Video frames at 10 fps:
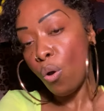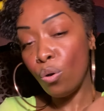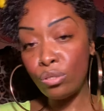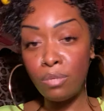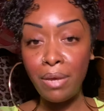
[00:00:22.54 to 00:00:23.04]

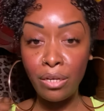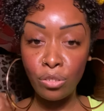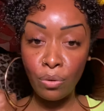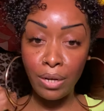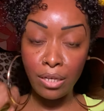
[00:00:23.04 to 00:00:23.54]
or to make a
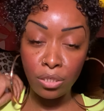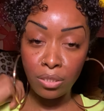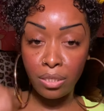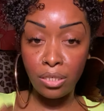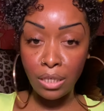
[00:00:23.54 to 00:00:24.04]
donation
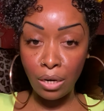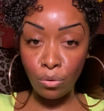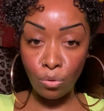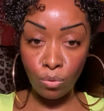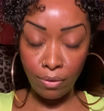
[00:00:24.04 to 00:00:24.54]
to the
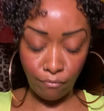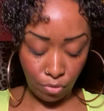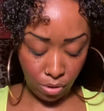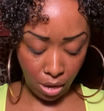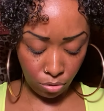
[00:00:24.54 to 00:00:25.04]
channel, all
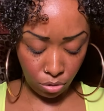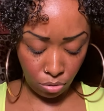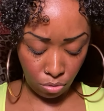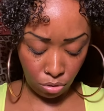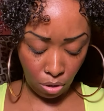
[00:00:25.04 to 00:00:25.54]
info on how to
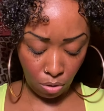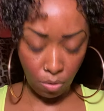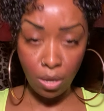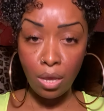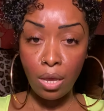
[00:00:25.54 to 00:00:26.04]
do so
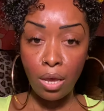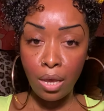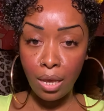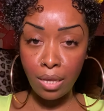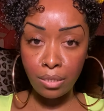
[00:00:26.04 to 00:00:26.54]

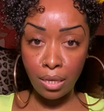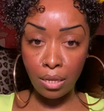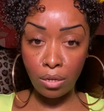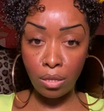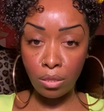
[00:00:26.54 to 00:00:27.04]
is
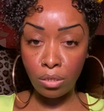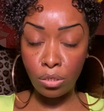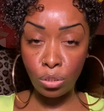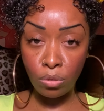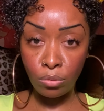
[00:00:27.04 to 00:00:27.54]
in the
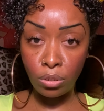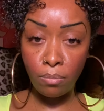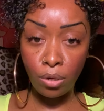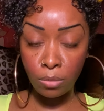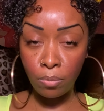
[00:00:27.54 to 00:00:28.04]
description
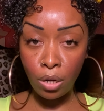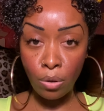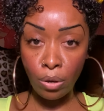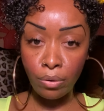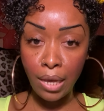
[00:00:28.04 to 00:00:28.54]
box
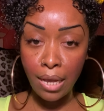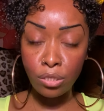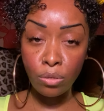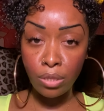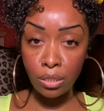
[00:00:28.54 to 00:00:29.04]
below, okay?
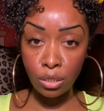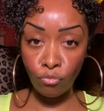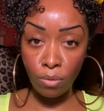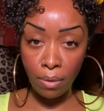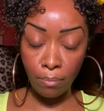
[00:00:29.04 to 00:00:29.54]
So this is
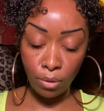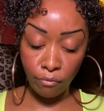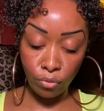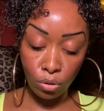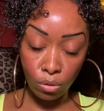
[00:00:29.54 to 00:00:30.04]
for my
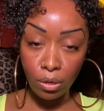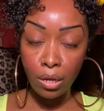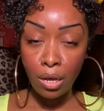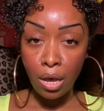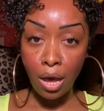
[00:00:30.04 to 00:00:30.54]
beautiful
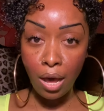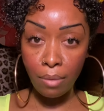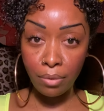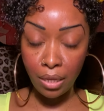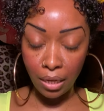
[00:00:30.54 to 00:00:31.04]

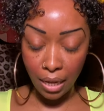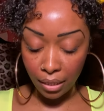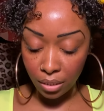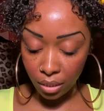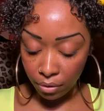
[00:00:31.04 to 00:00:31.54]
um,
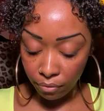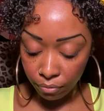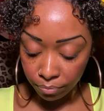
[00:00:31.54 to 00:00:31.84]
Collective.